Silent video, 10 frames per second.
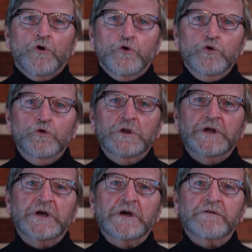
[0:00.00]
who
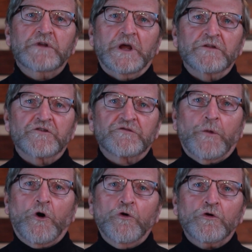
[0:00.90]
lived and
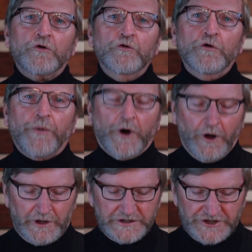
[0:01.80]
spoke, who
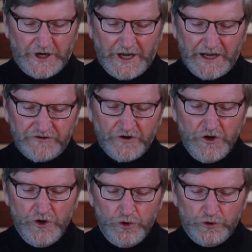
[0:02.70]
apologized,
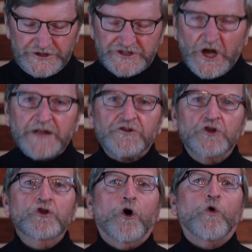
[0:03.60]
who sought
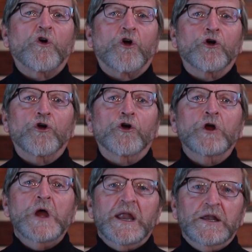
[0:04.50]
to know
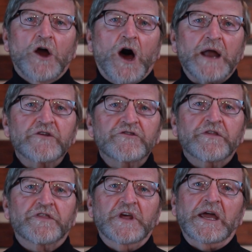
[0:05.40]
her not as
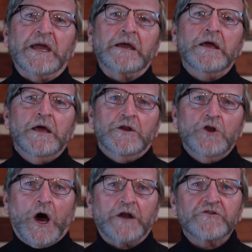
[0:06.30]
a thing,
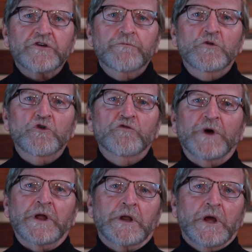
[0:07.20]
not as a
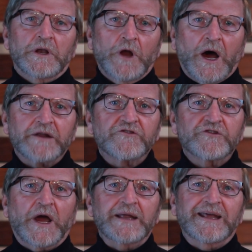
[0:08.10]
movement, not as
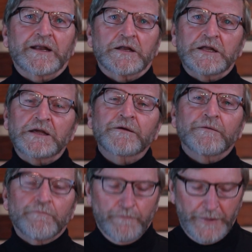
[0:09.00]
an identity,
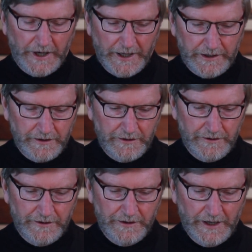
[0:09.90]
but
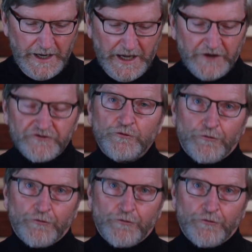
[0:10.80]
as